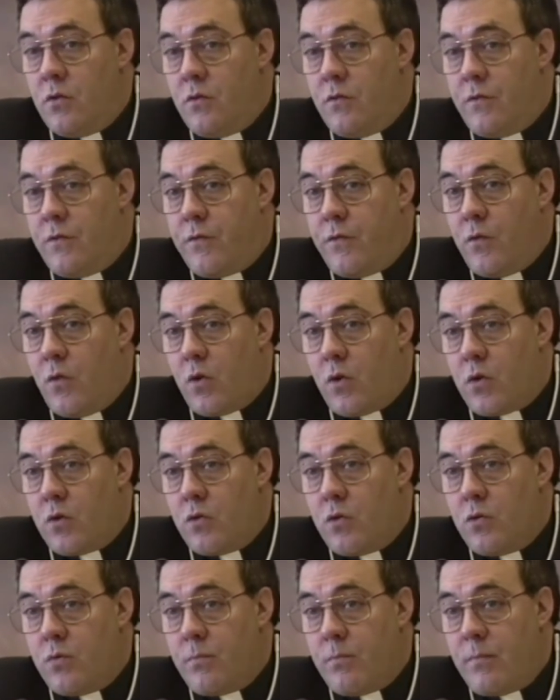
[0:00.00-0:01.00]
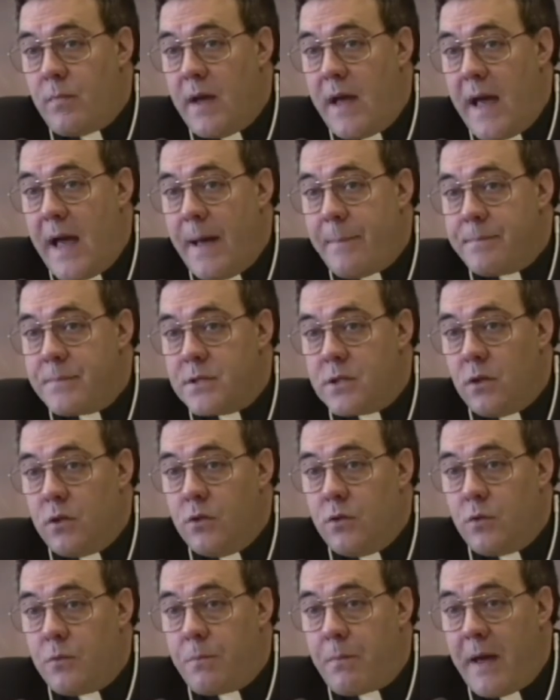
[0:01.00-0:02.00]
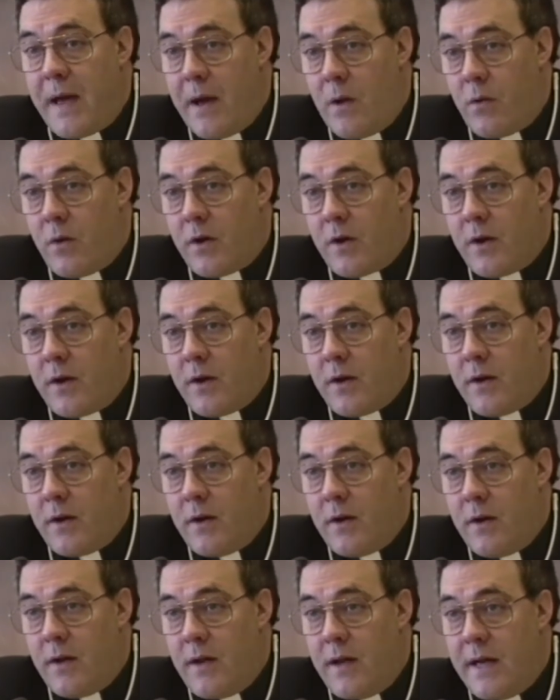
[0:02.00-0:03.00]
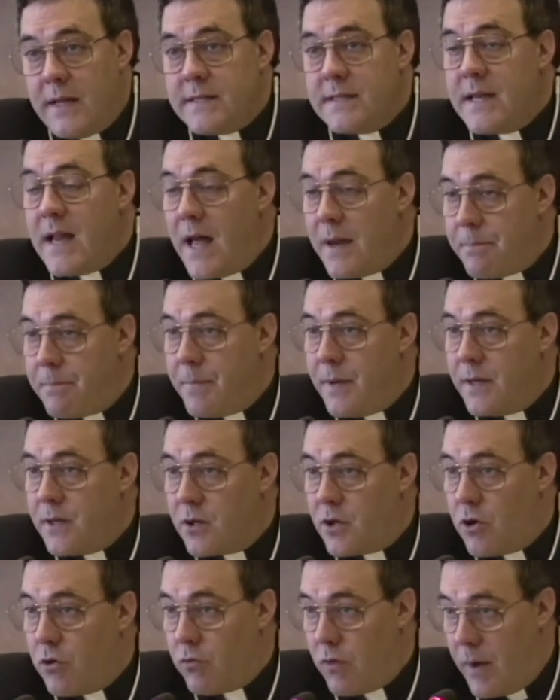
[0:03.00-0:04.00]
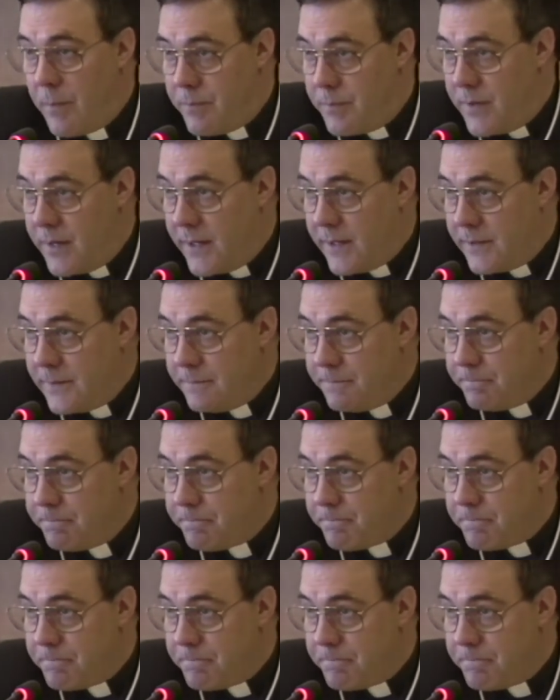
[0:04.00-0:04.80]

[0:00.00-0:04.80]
for whom absolute power has not been corrupting,